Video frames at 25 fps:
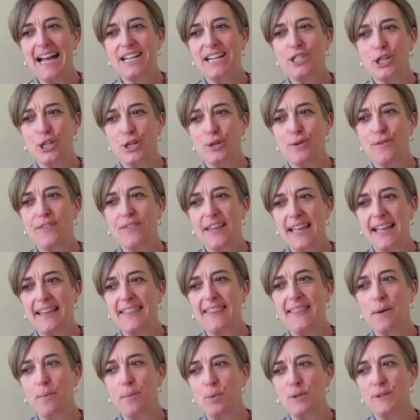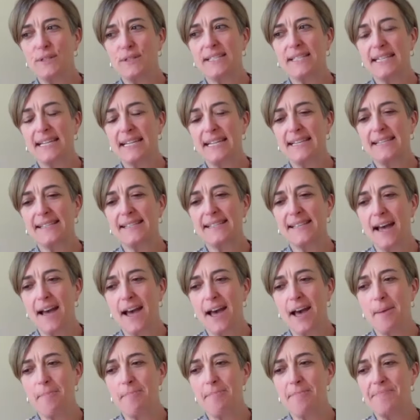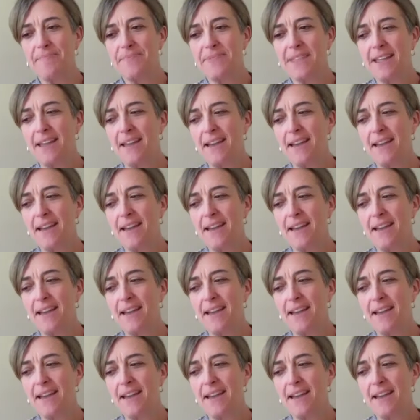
do think that we'll see some